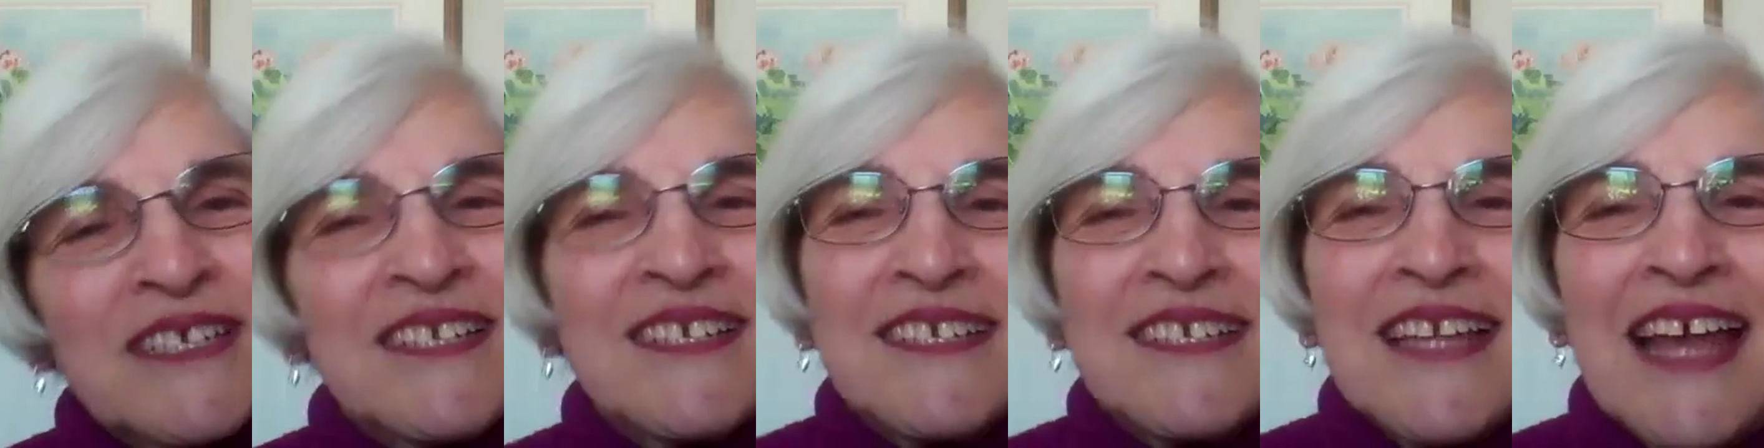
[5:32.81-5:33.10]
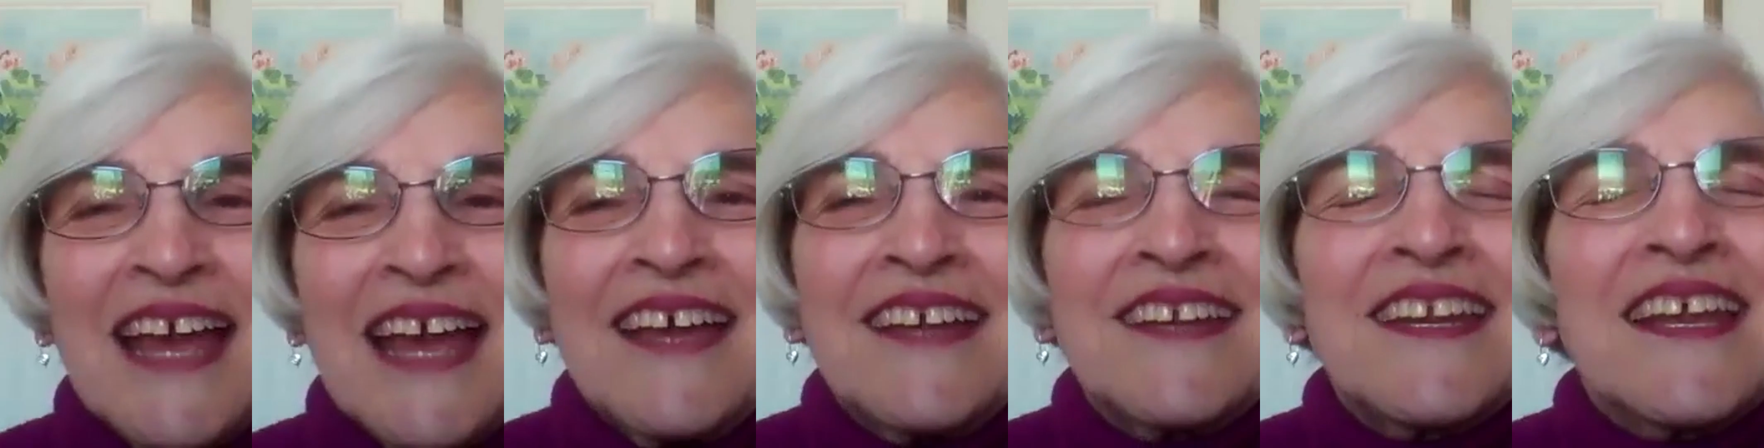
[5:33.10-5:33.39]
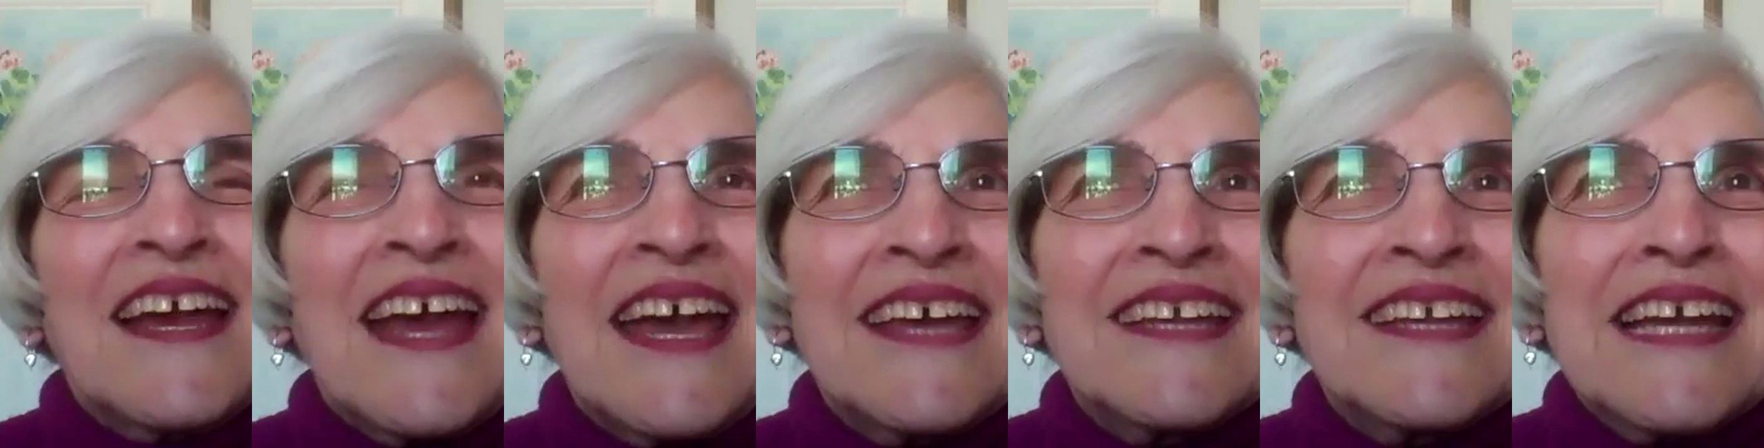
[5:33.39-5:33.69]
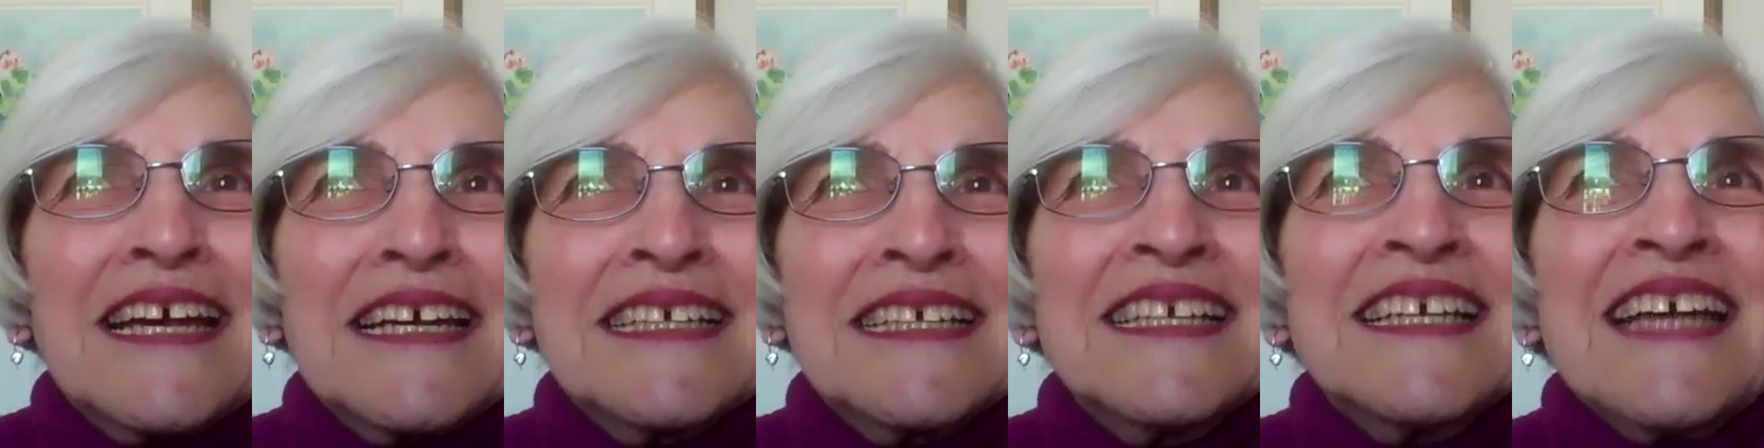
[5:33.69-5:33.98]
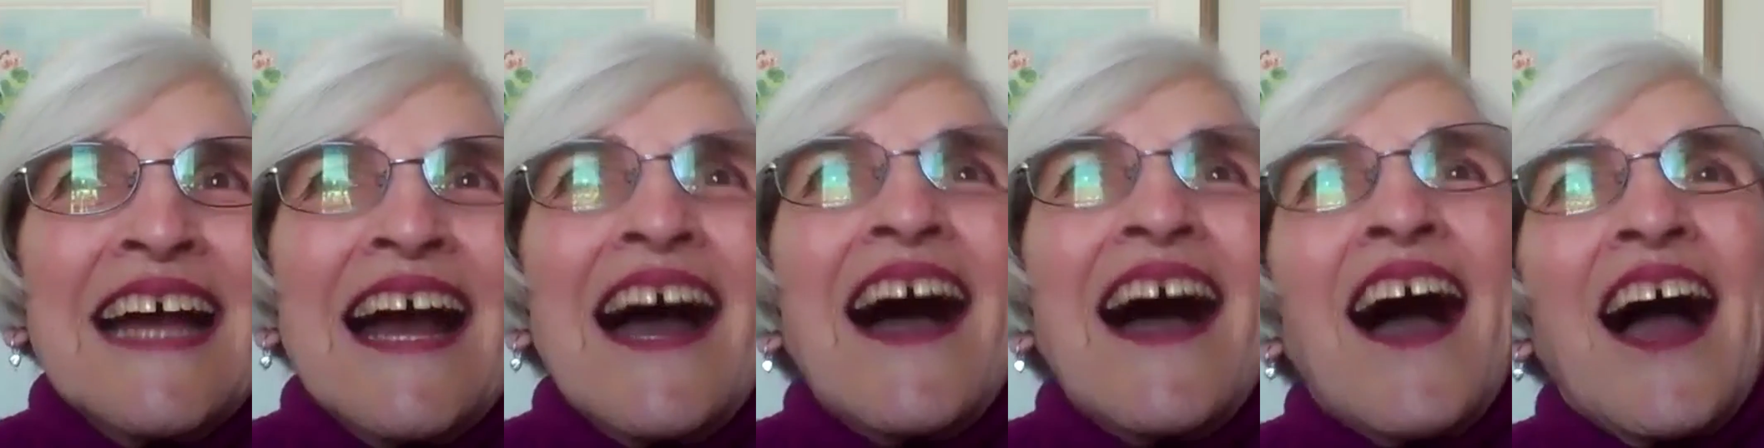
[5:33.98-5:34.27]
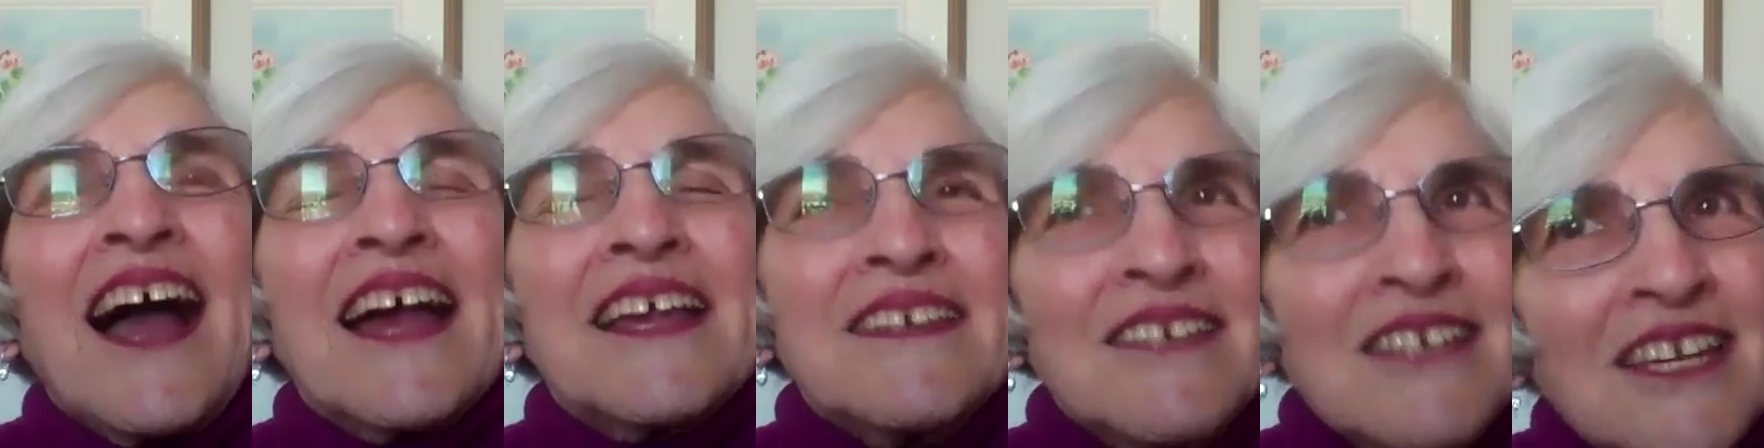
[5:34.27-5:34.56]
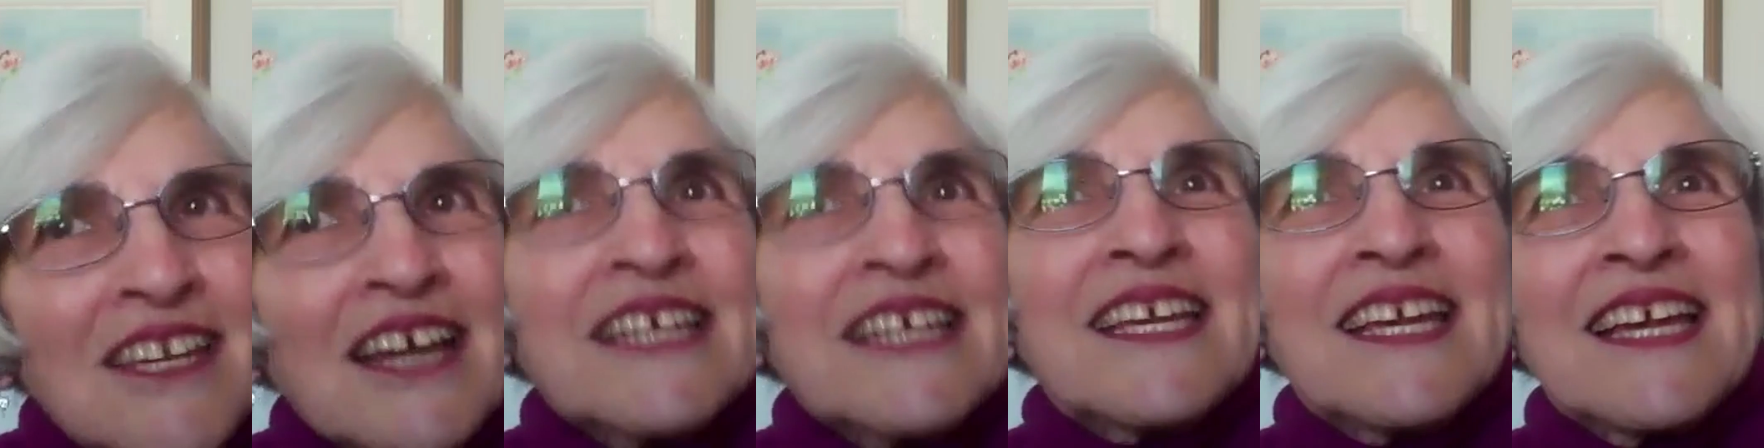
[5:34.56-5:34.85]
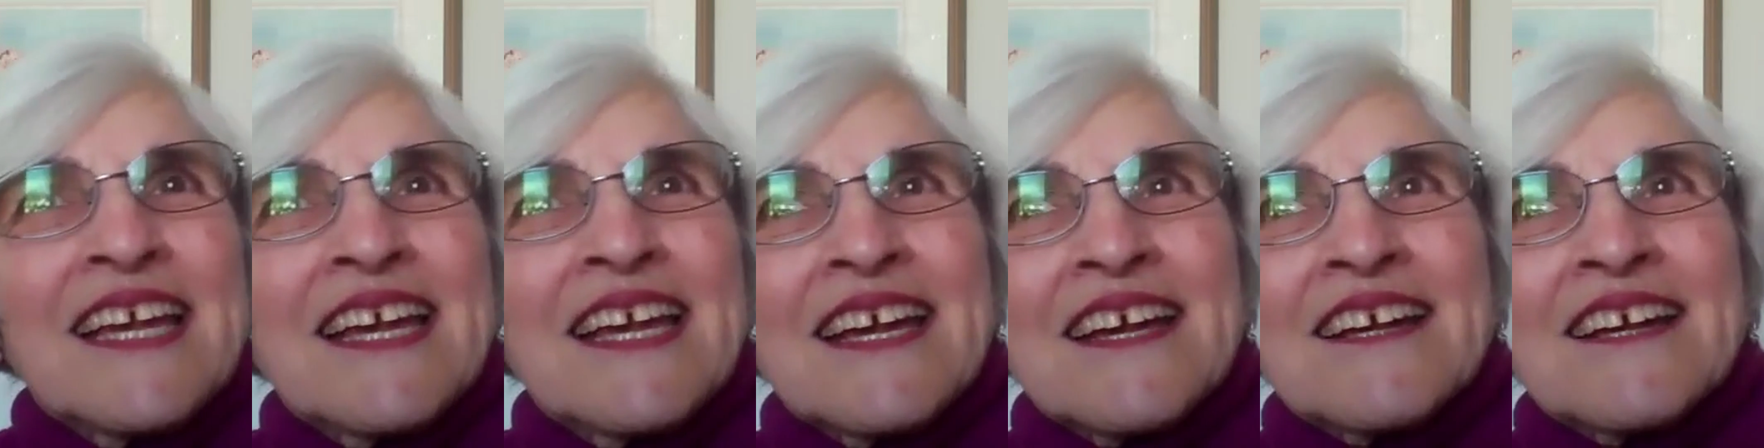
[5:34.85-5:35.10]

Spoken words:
and I like